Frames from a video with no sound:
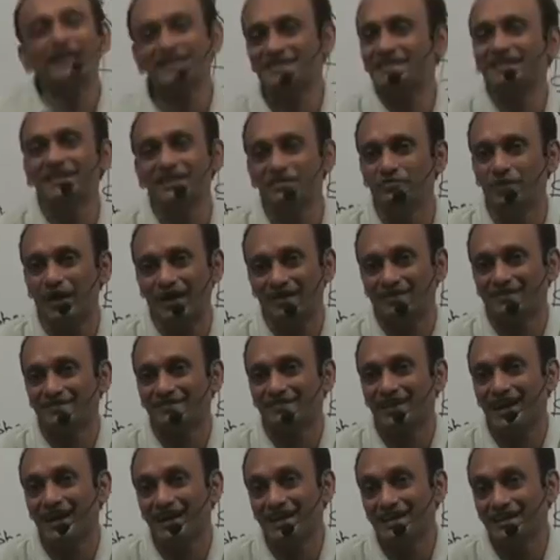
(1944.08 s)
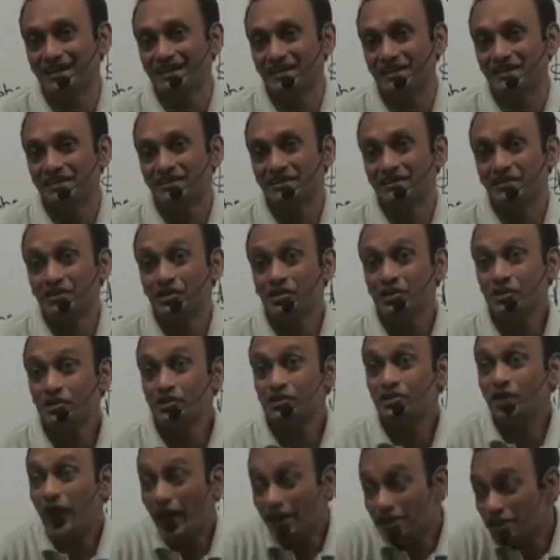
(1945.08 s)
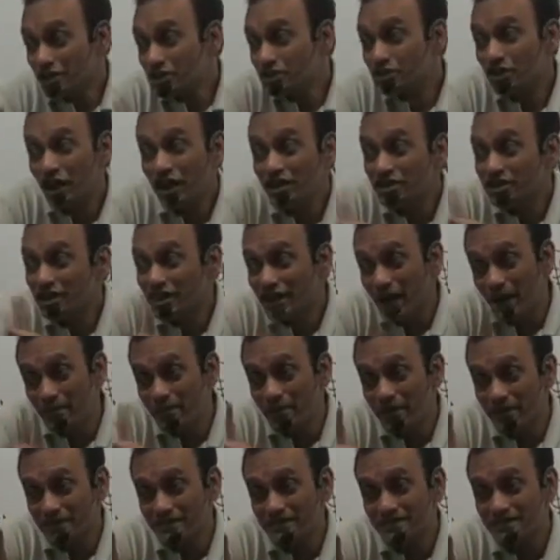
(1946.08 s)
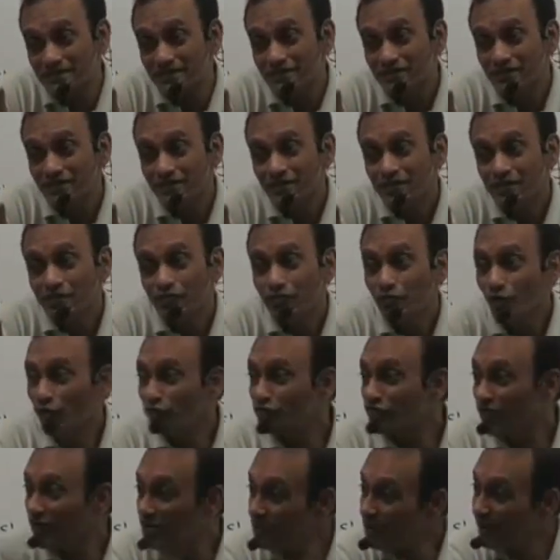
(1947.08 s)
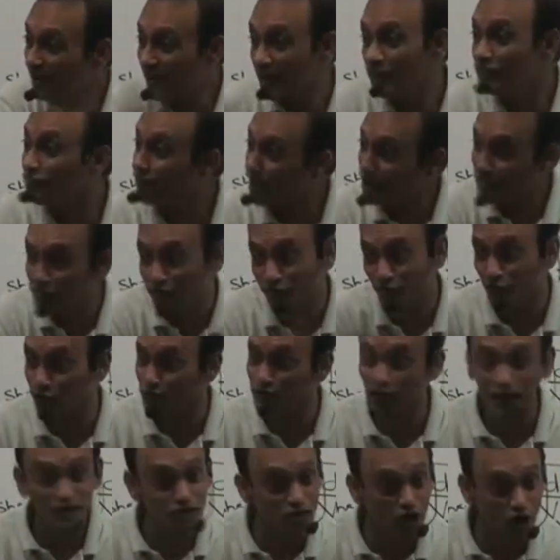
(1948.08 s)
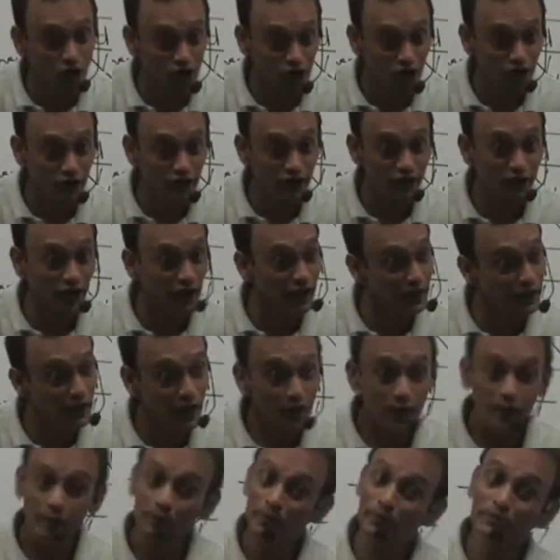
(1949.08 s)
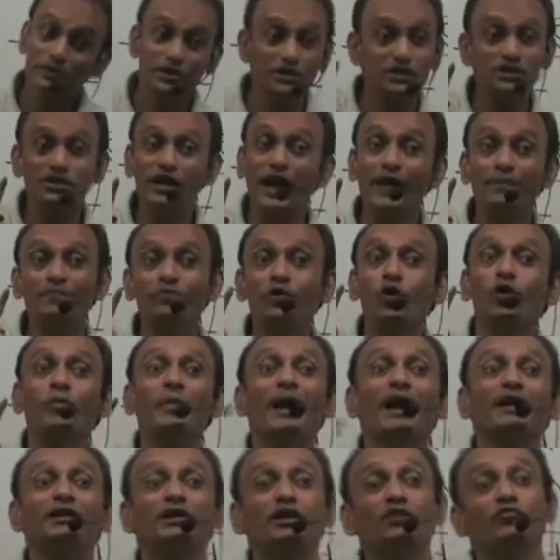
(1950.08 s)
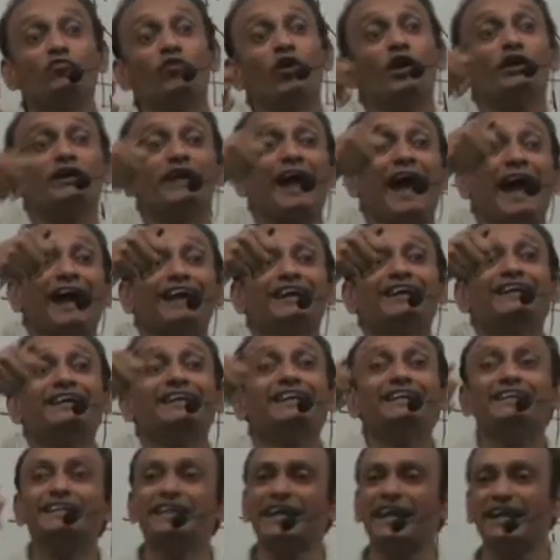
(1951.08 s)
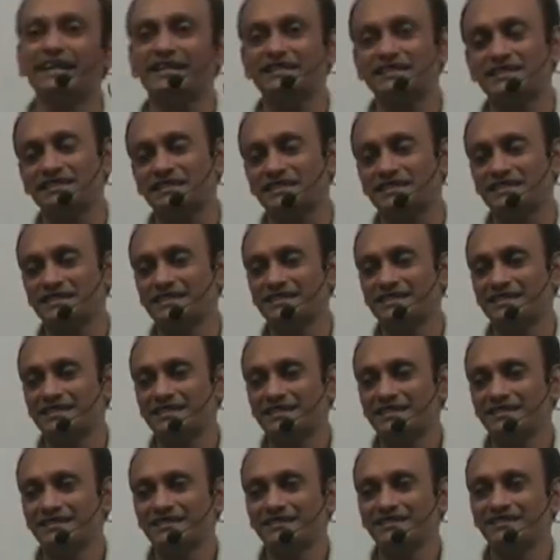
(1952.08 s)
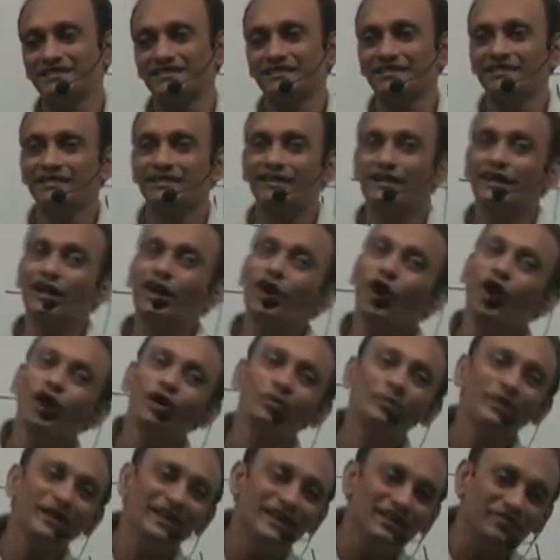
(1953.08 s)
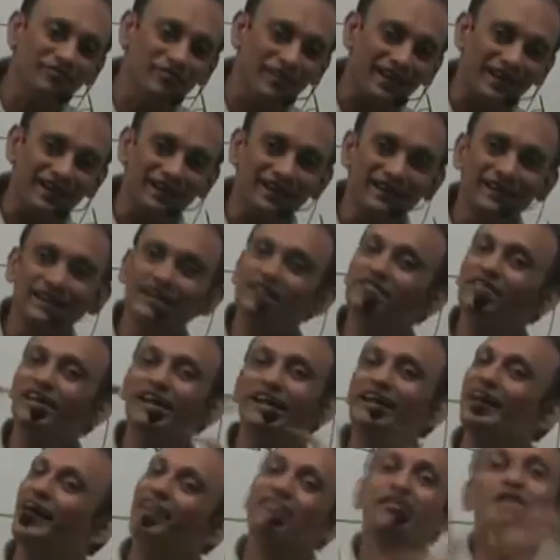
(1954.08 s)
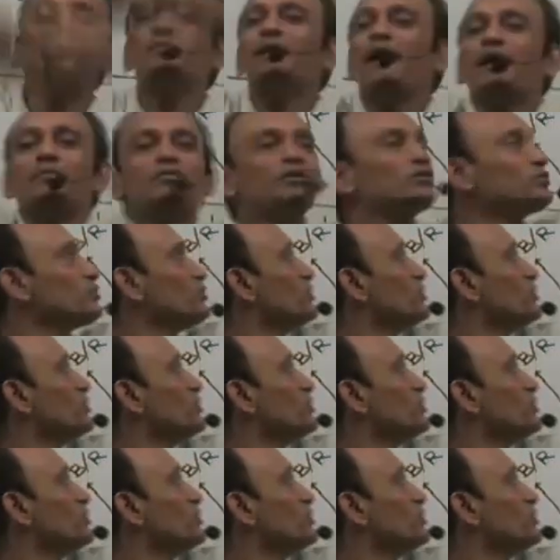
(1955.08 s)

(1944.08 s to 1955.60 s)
exceed 1, right? See, I just changed the numbers. 4, 5 became 5, 4. That's all, right? But this time, no matter what angle he tries, it'll all be in vain. He will never be able